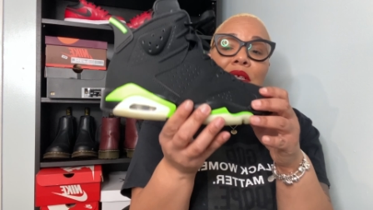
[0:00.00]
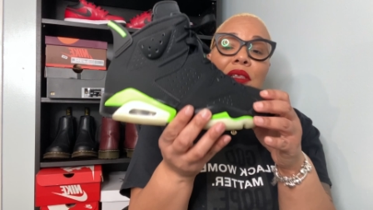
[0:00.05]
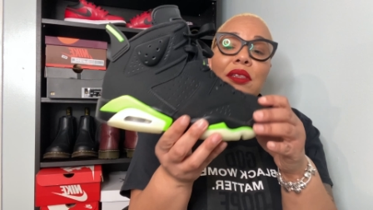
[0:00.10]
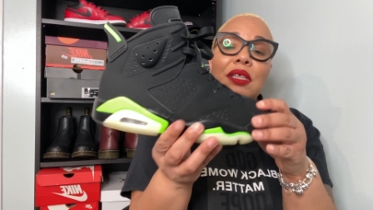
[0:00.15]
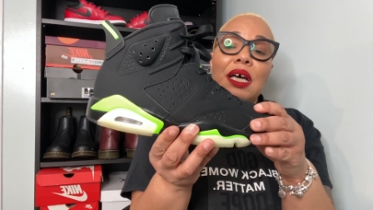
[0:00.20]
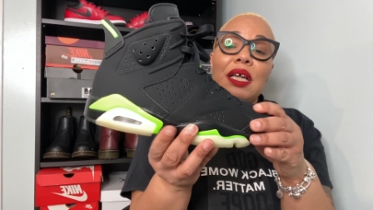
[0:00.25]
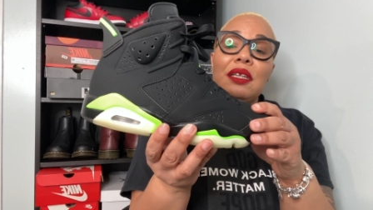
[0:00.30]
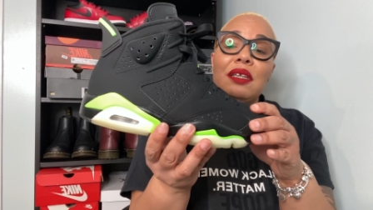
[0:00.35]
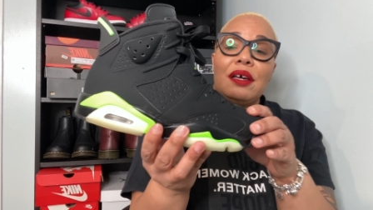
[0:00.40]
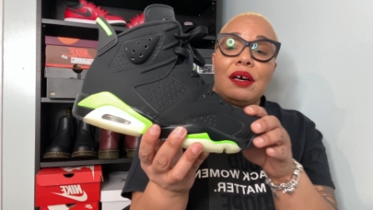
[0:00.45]

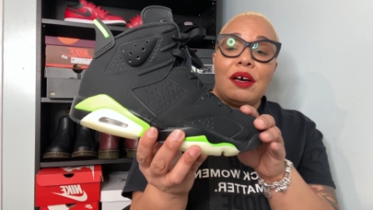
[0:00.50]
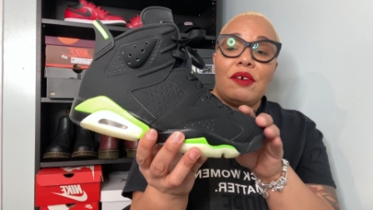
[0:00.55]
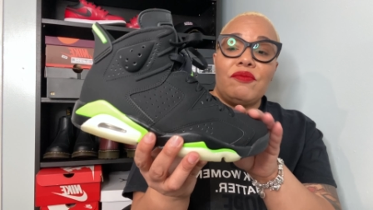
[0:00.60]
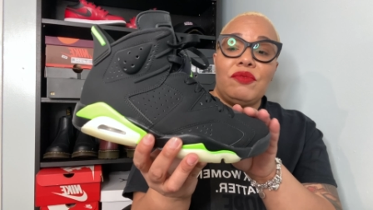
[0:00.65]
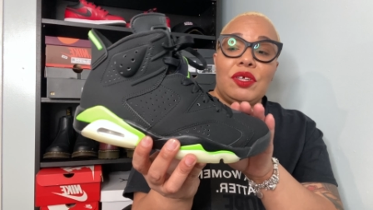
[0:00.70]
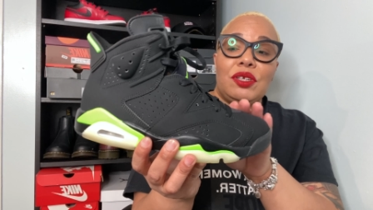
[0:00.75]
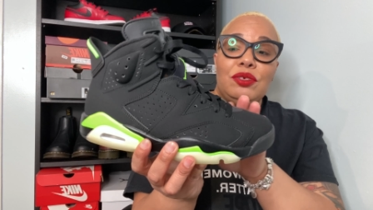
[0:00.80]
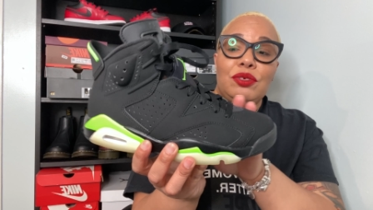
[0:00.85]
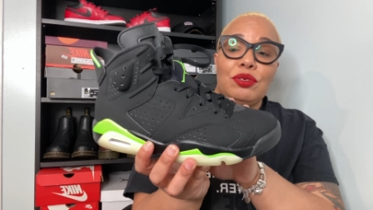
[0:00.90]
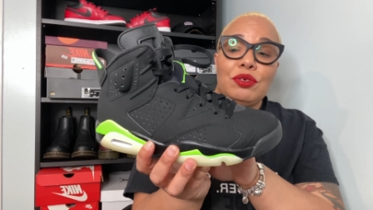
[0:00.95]
I love
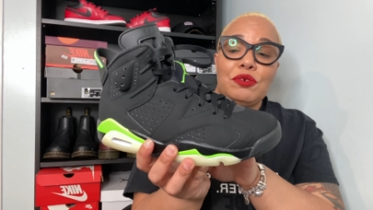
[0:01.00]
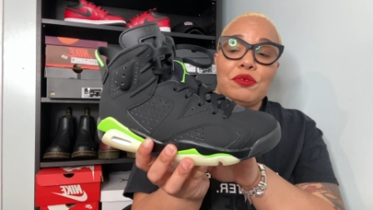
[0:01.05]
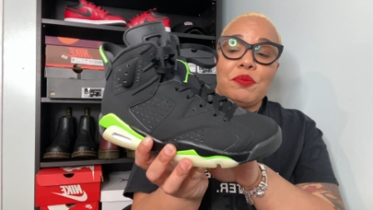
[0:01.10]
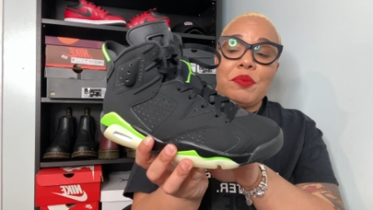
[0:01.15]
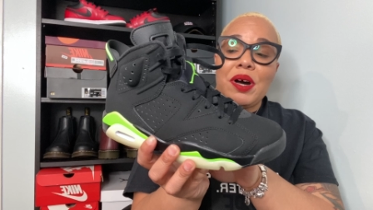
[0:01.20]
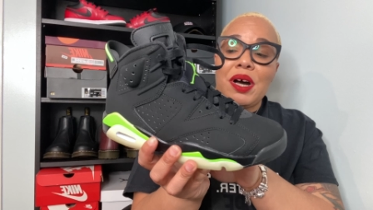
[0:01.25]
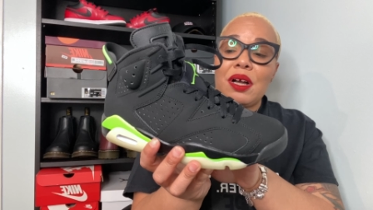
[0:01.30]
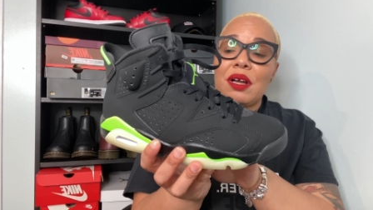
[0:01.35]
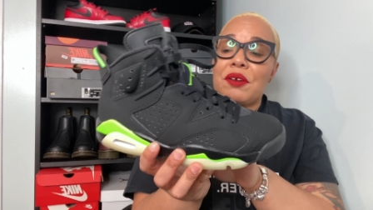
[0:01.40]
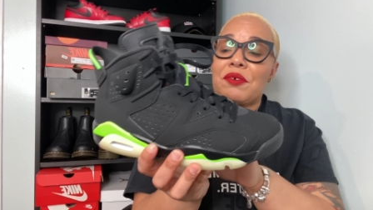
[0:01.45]
the
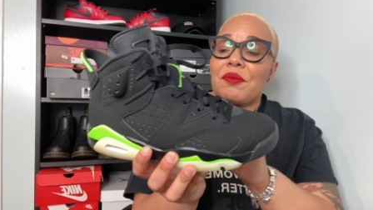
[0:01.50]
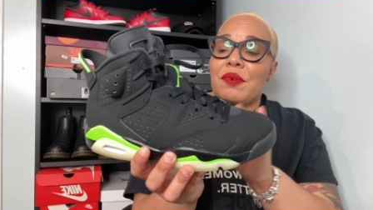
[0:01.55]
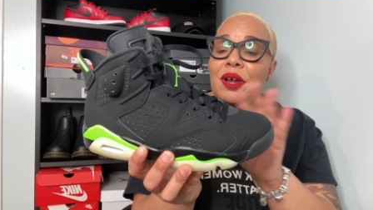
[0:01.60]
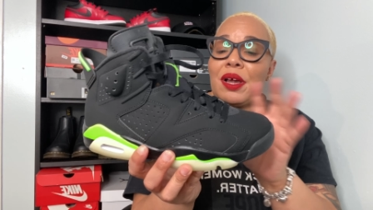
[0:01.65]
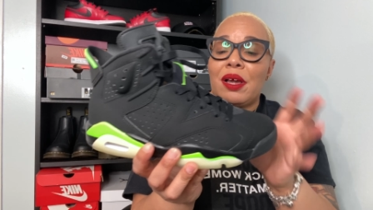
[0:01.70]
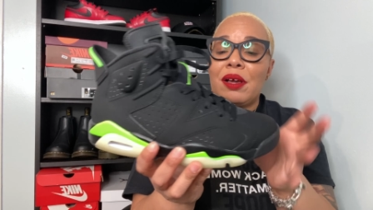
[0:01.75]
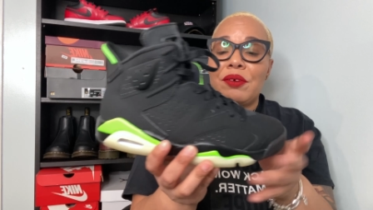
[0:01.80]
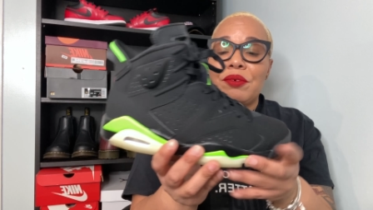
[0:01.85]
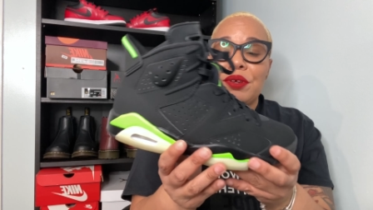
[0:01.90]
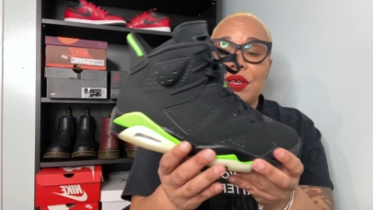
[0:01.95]
nubuck
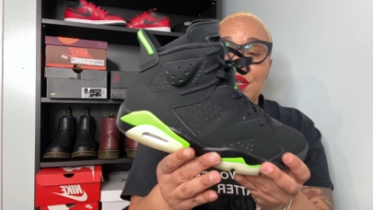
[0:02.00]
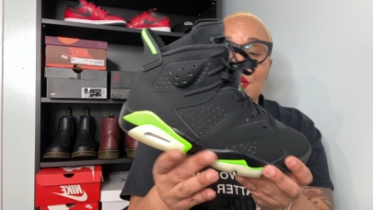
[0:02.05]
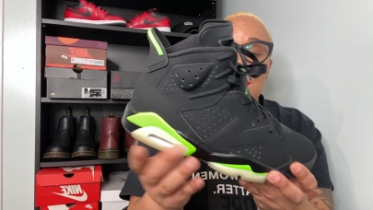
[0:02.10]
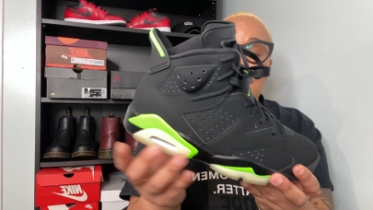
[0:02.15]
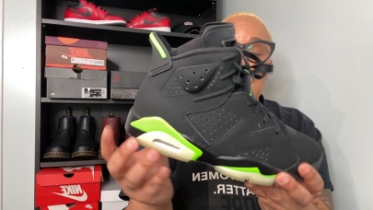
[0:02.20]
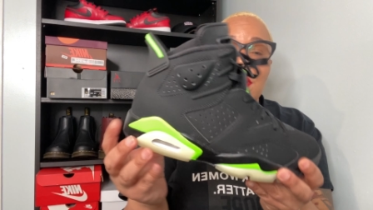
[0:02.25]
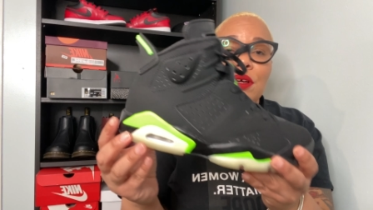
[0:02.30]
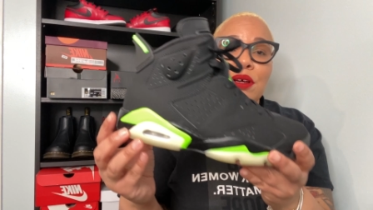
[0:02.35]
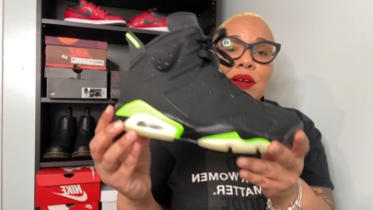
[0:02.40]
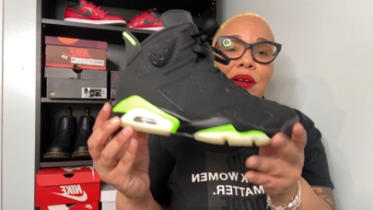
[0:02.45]
around
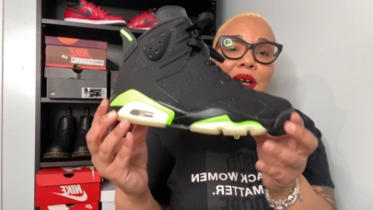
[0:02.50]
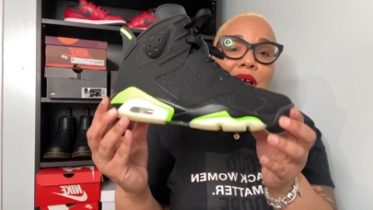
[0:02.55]
here.